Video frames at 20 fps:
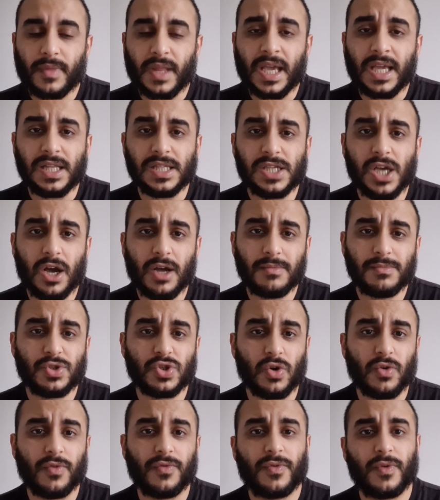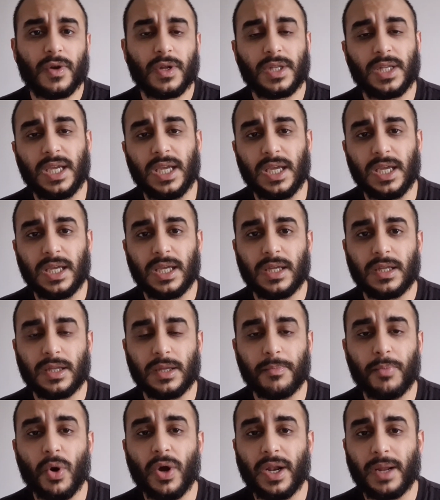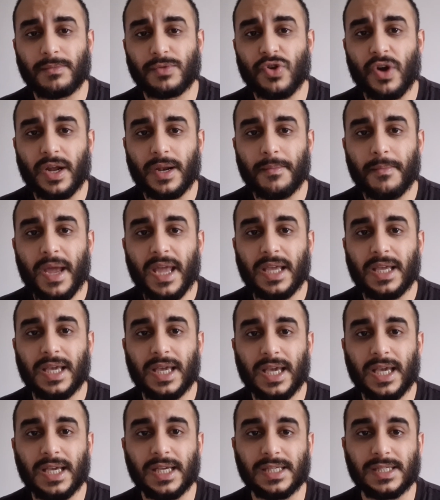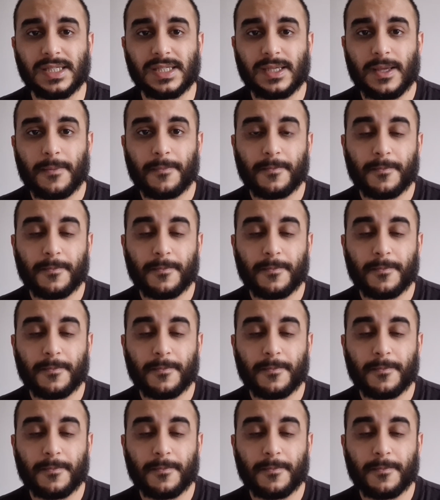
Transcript: in terms of the point I'm trying to make is